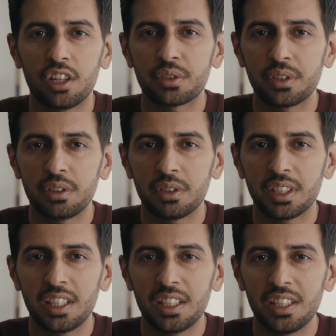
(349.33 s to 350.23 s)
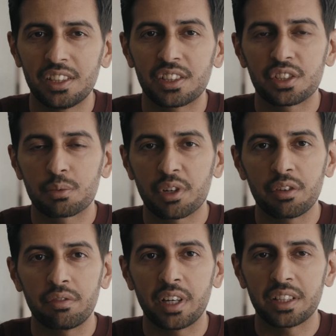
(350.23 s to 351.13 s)
Also, in here is where
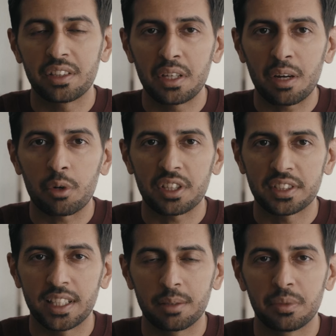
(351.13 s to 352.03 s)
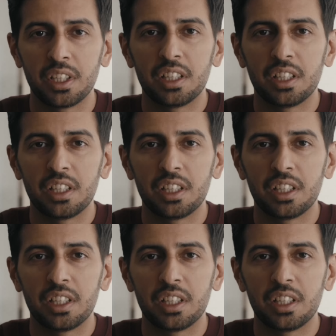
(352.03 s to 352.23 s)
you'll find the network setup.